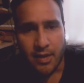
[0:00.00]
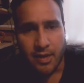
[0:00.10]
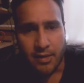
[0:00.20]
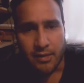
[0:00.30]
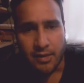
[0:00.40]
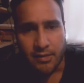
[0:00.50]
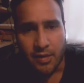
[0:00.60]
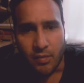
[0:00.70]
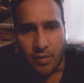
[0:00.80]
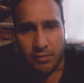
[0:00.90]
I
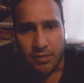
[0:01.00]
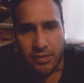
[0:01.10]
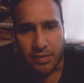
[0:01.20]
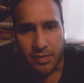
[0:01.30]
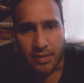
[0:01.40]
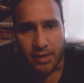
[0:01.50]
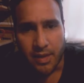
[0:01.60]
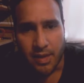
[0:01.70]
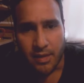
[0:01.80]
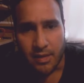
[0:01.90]
don't want to return it
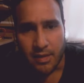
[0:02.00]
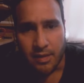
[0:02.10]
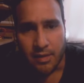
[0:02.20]
again.